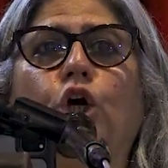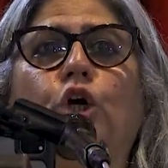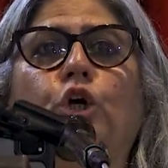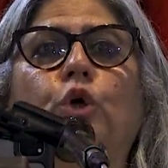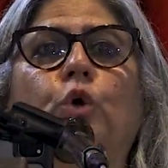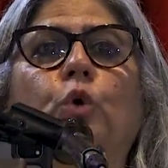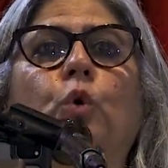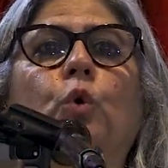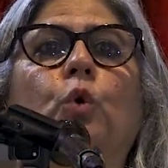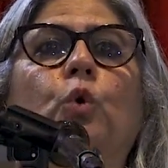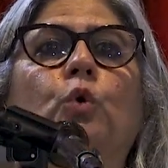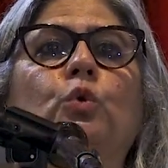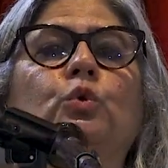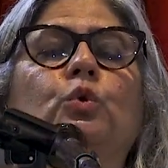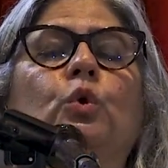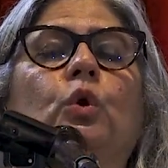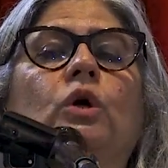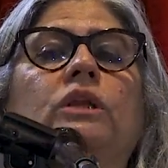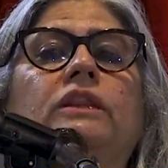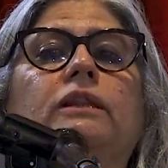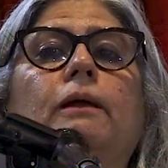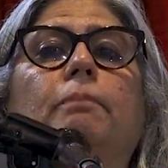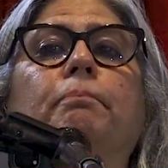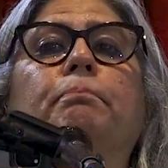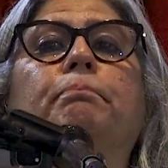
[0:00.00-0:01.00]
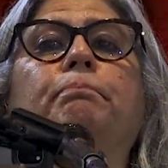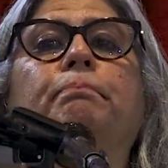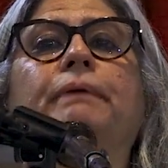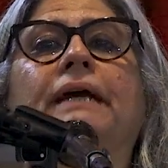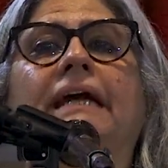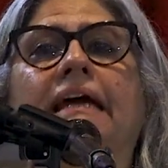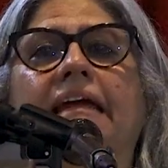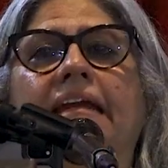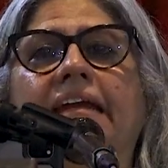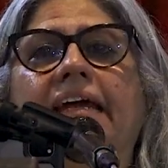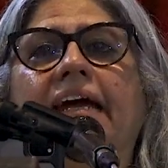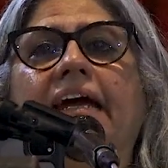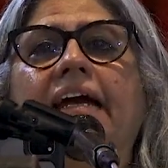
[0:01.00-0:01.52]
to the
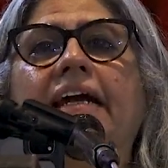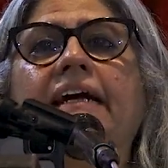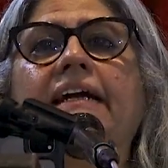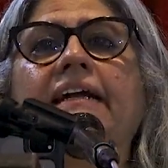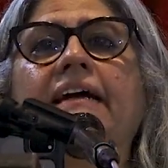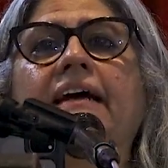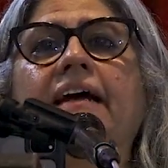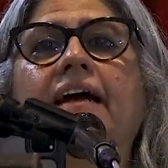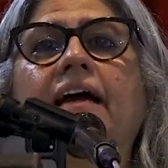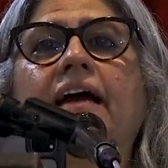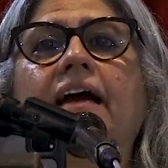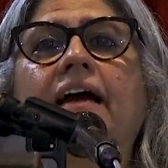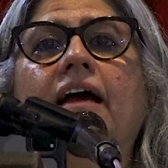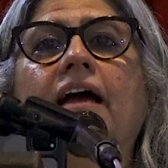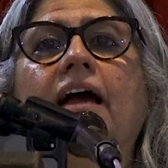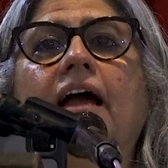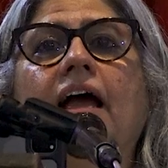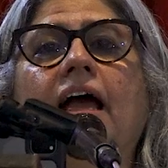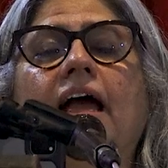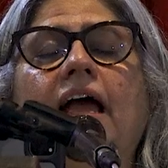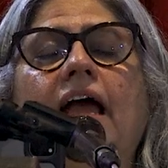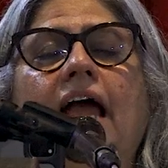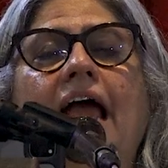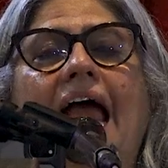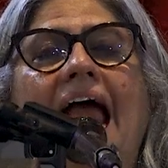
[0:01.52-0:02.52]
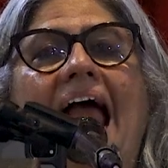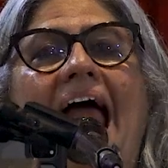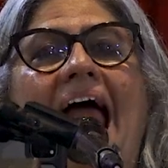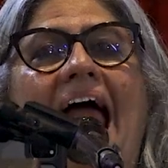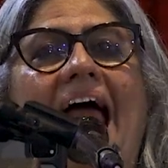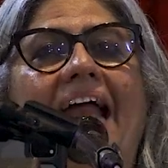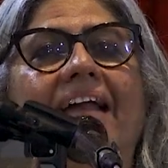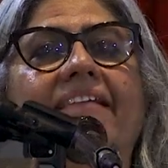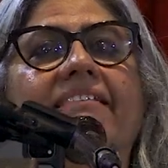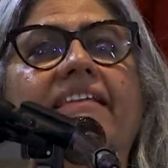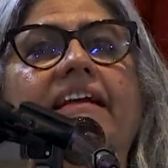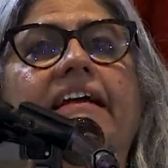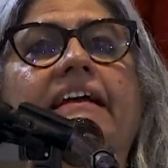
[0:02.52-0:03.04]
period
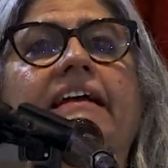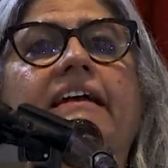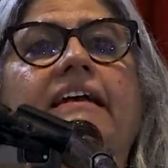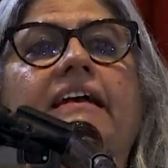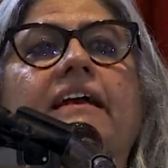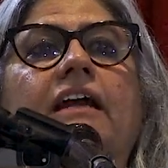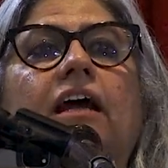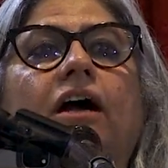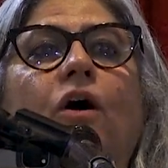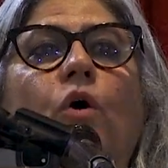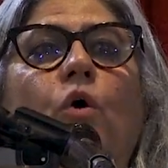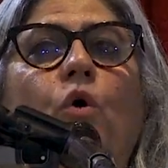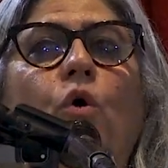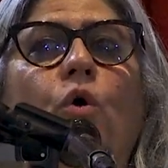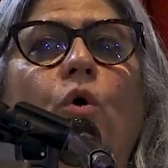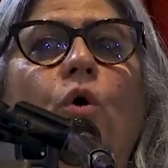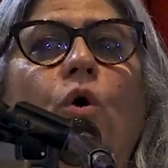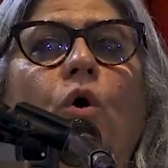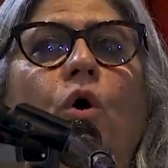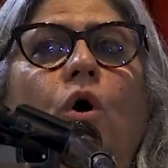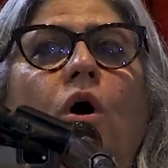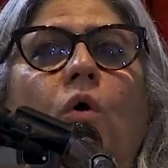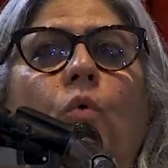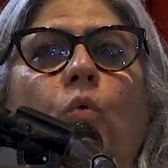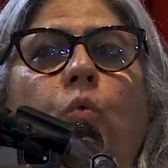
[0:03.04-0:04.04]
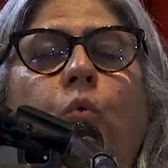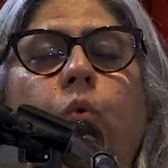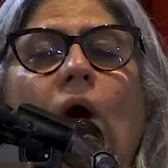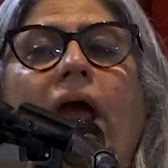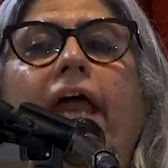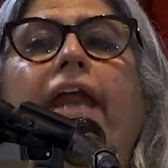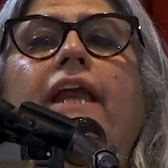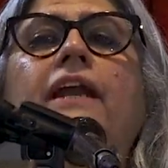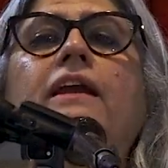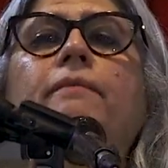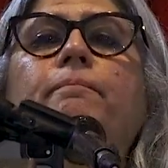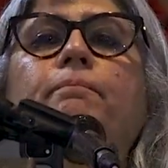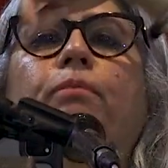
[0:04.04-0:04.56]
and
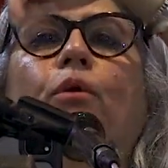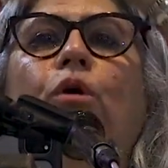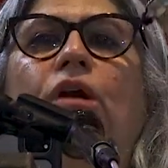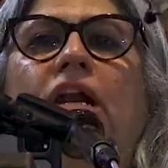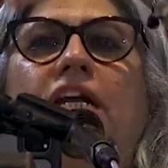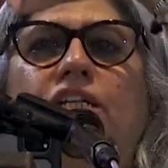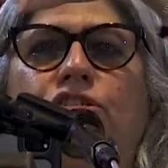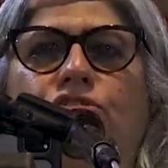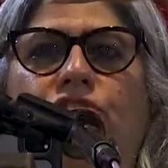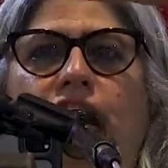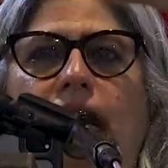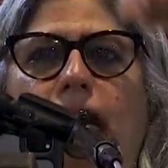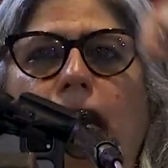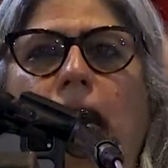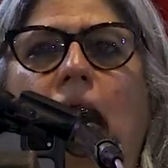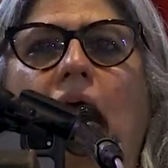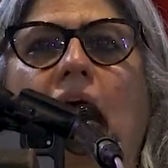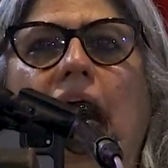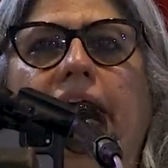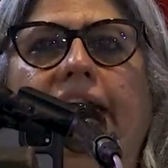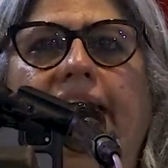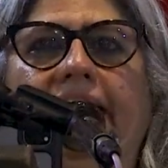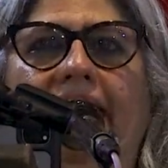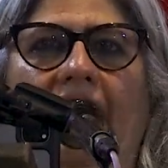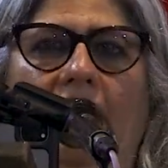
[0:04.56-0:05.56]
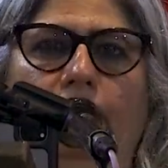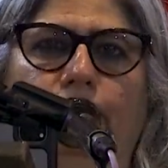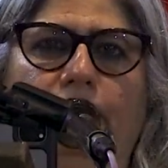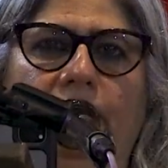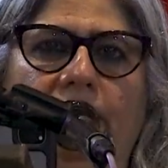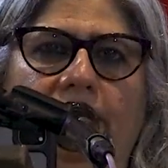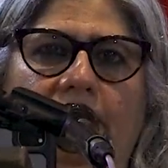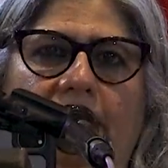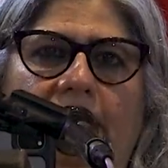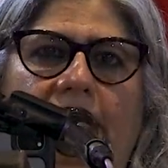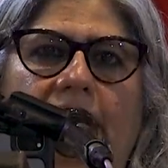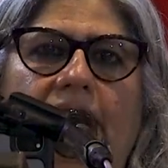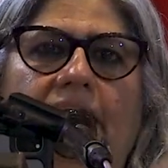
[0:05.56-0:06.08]
when police remand can be
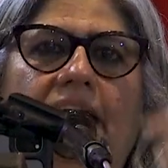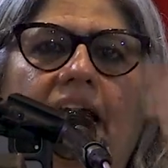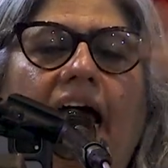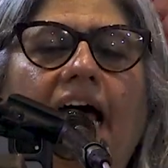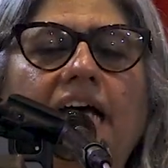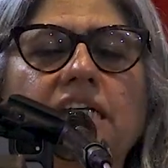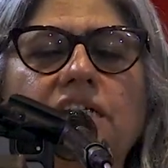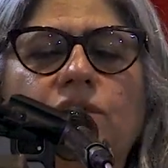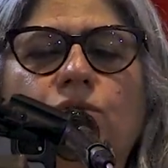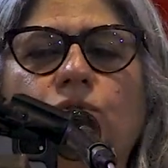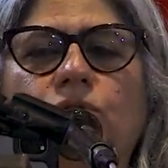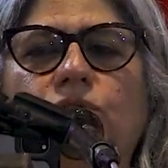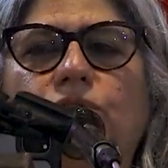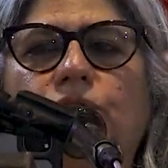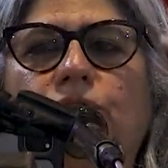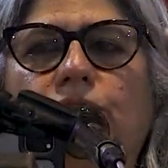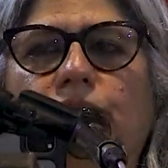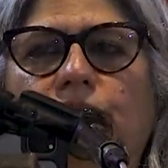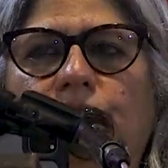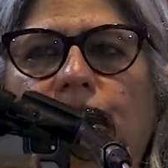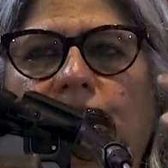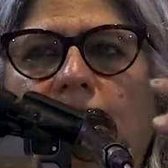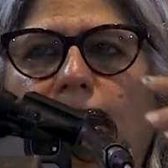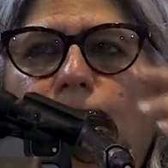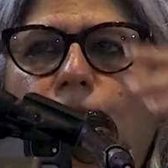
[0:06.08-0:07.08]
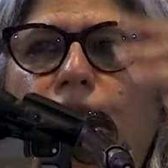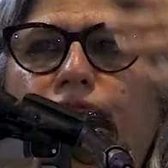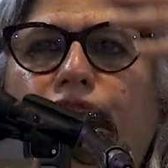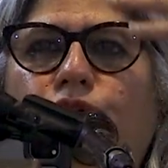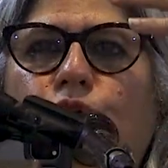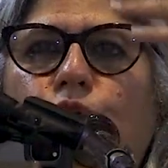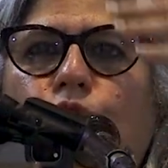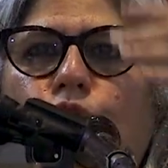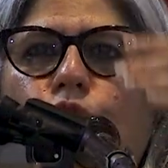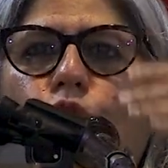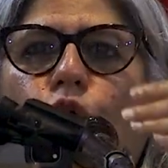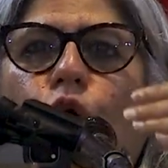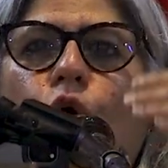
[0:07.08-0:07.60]
taken. As some of
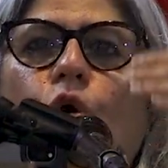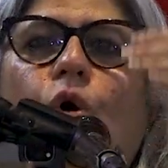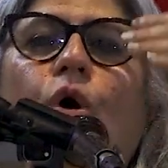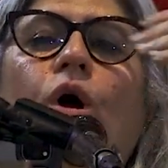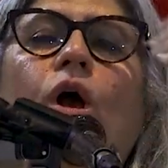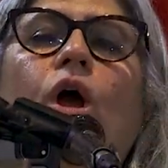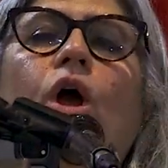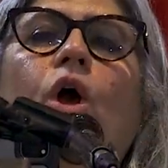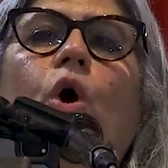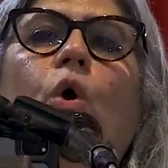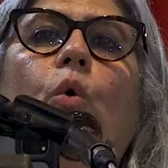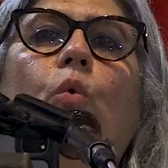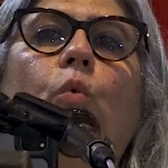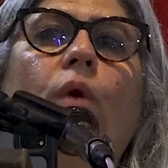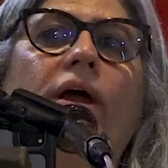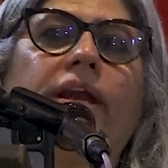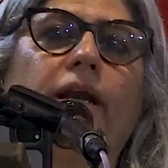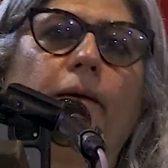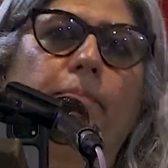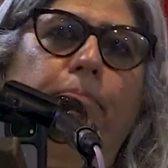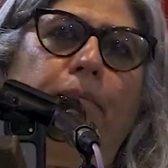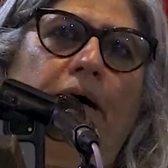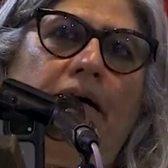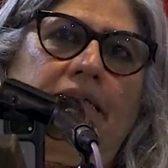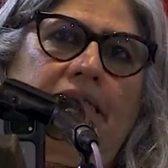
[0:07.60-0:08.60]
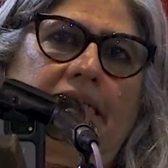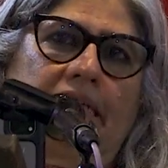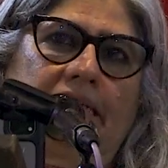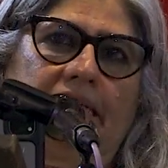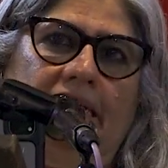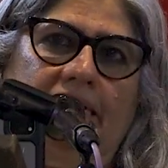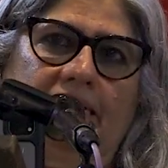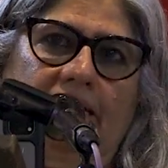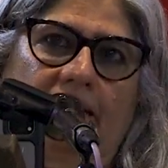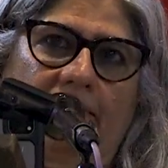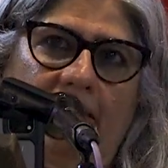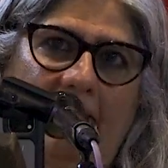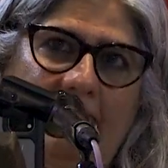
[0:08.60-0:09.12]
you know, when a person
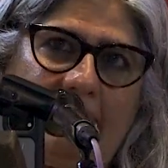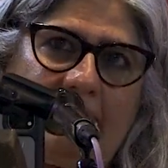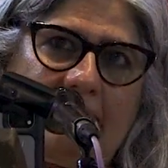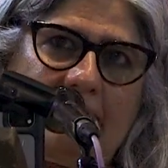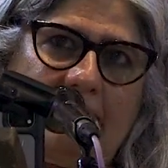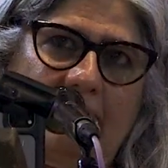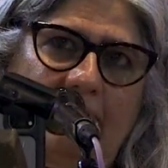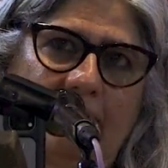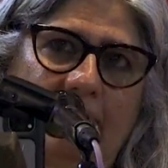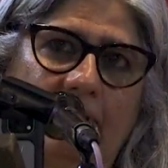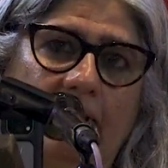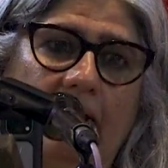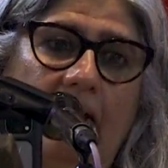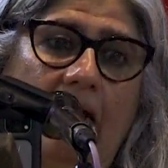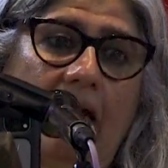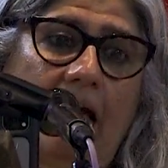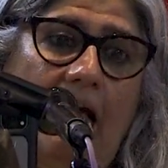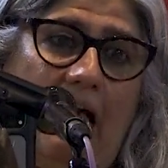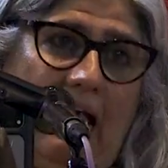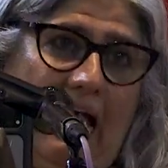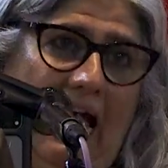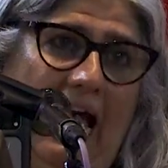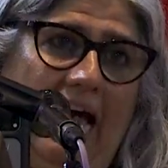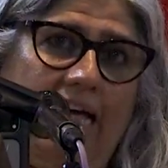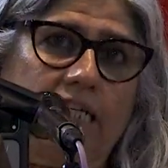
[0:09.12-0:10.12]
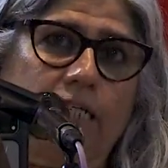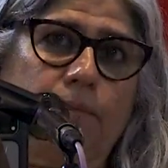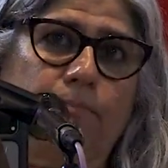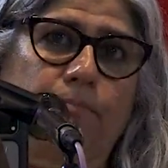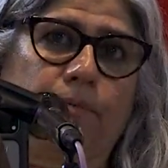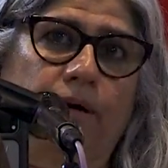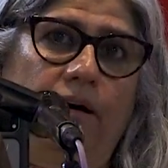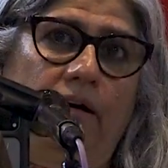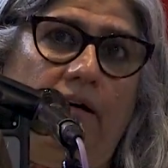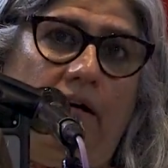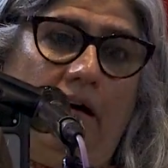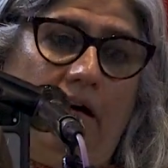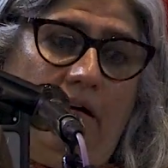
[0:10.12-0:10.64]
is arrested, as
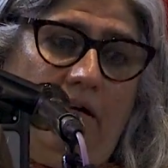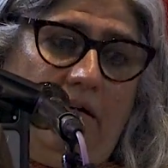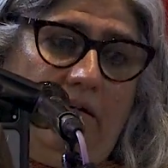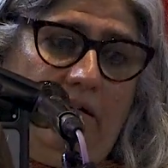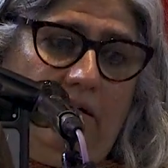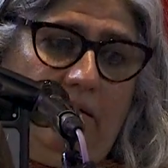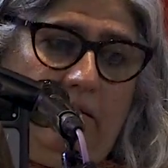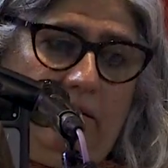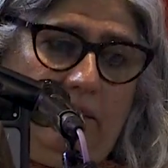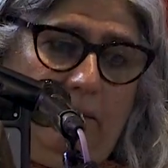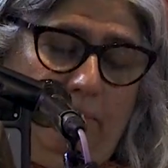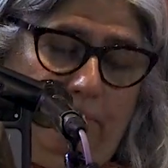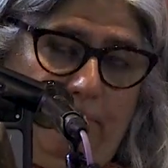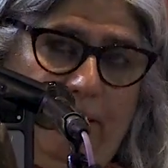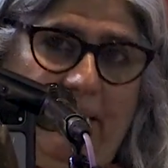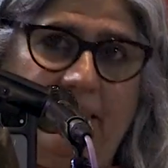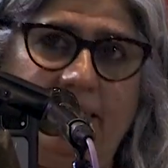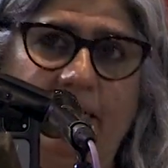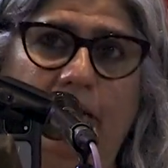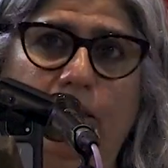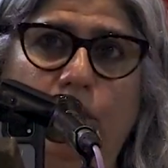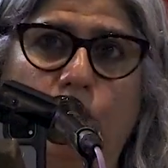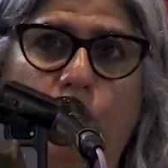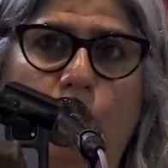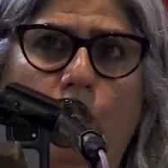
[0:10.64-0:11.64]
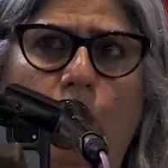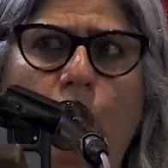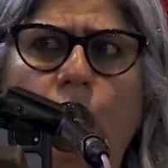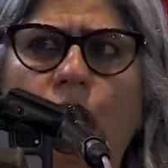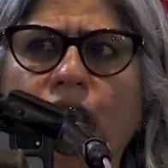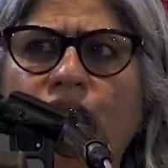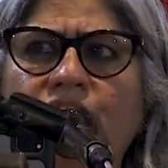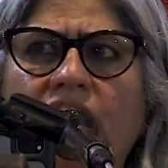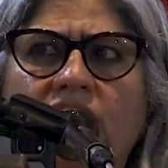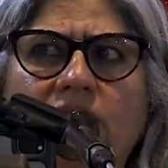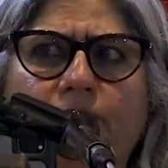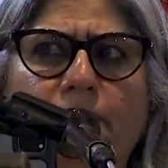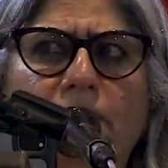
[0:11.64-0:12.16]
per the present law,
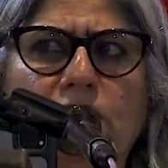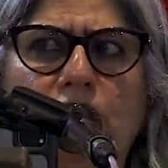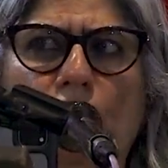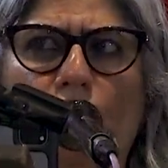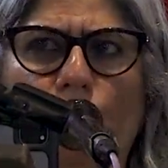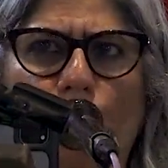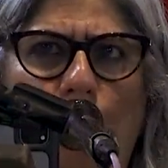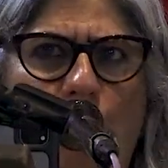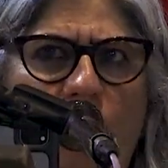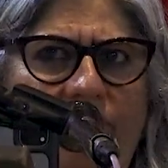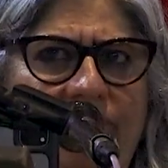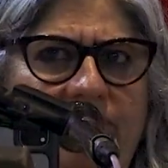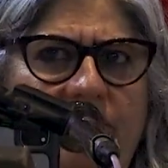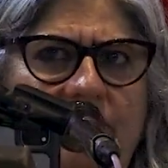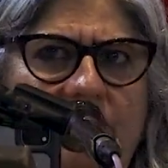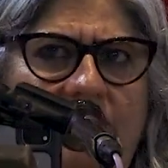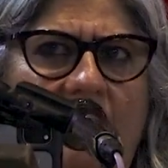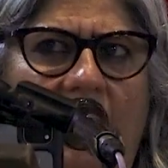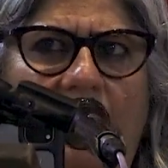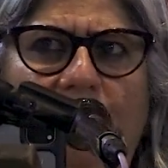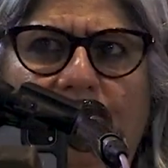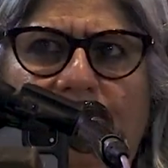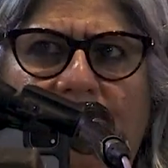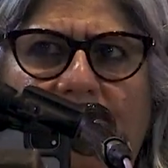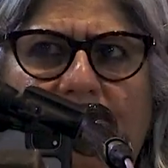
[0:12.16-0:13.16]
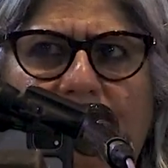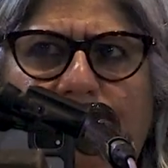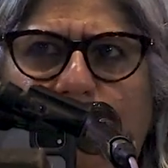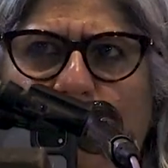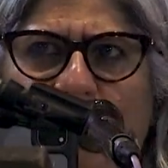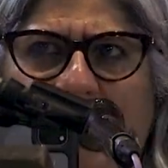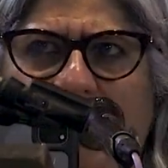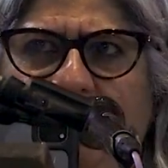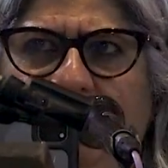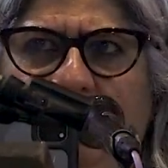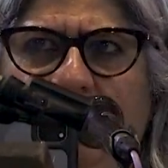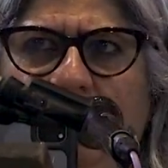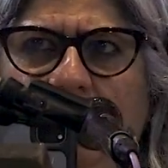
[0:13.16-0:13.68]
which has been the law of this country
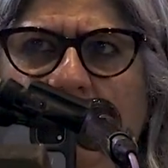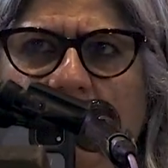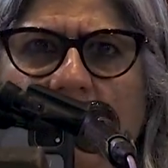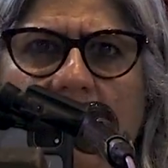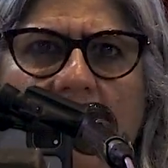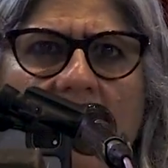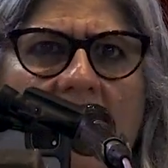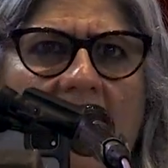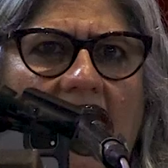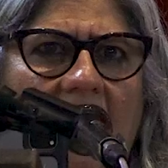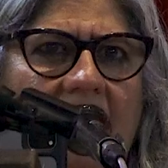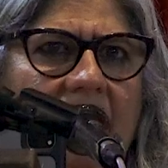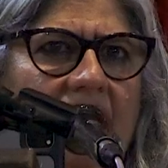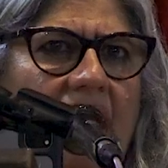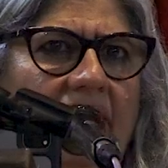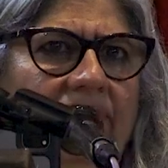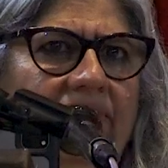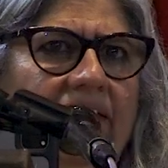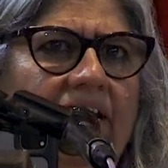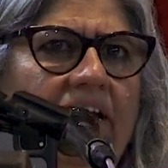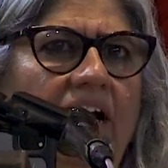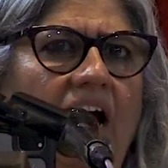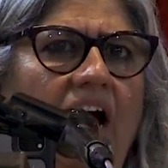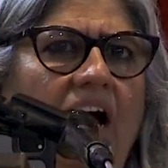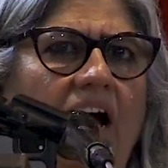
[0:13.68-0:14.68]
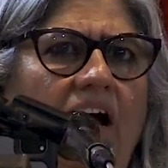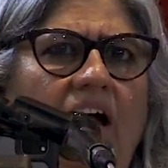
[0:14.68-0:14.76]
forever, and nothing